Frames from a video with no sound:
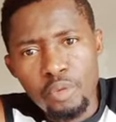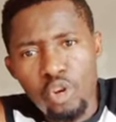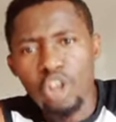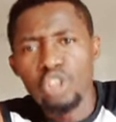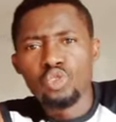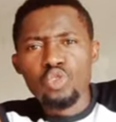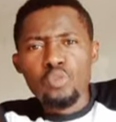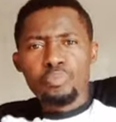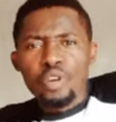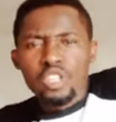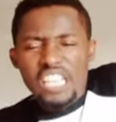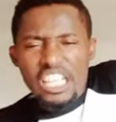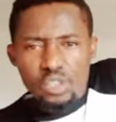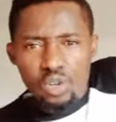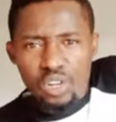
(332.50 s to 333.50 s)
because you
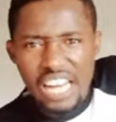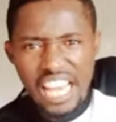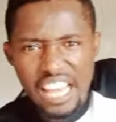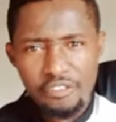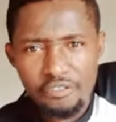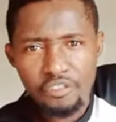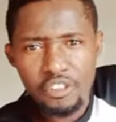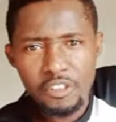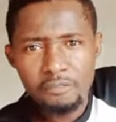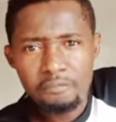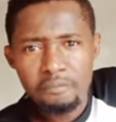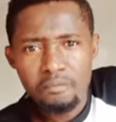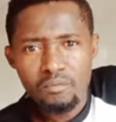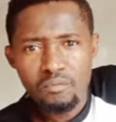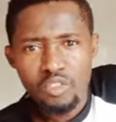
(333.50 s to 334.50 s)
project your life
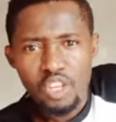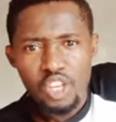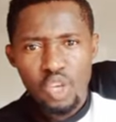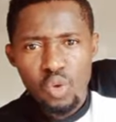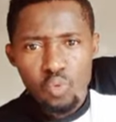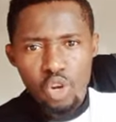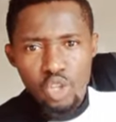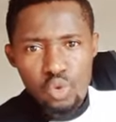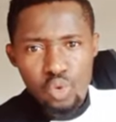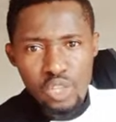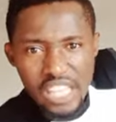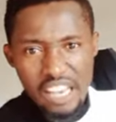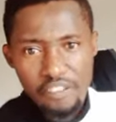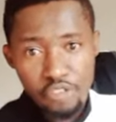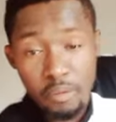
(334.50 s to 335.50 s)
in what
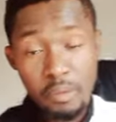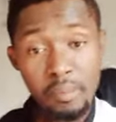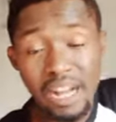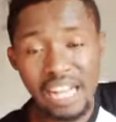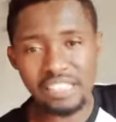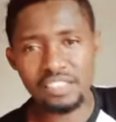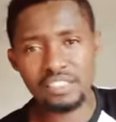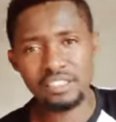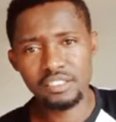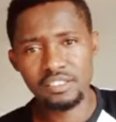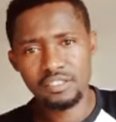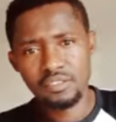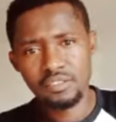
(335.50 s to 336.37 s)
you gain from a man.